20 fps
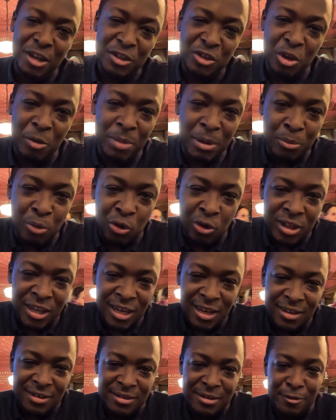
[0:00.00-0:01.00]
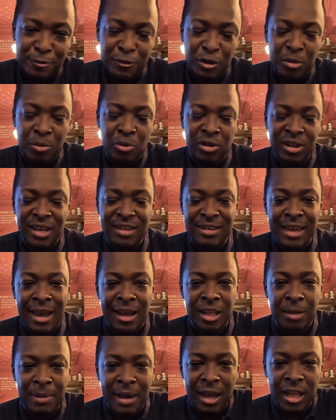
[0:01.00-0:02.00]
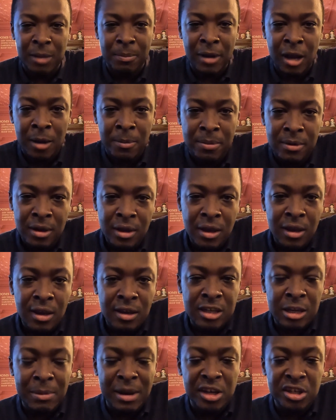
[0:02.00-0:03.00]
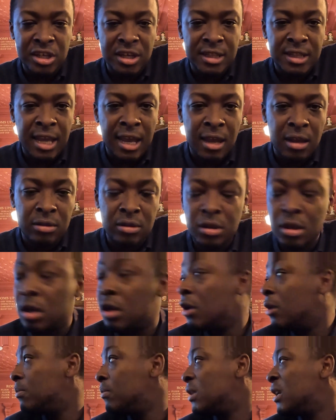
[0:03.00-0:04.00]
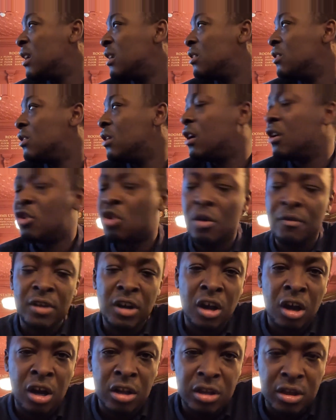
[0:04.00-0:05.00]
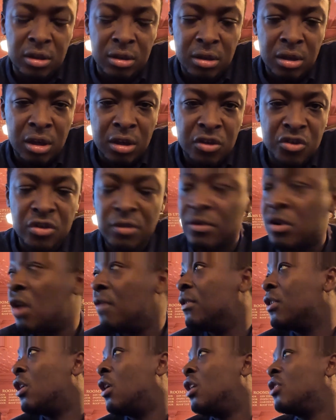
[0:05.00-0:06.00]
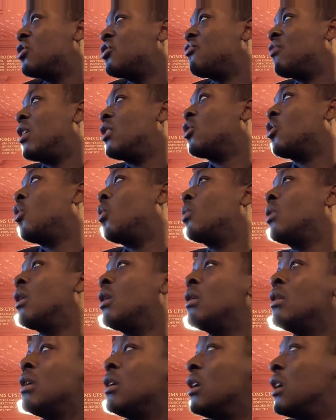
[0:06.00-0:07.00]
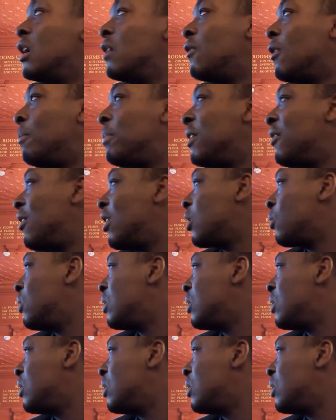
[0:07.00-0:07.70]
Do a bit more of these, a few more of these out and about in the pub. So I'm actually down in Covent Garden. Saw Covent Garden just around the corner. If I peer out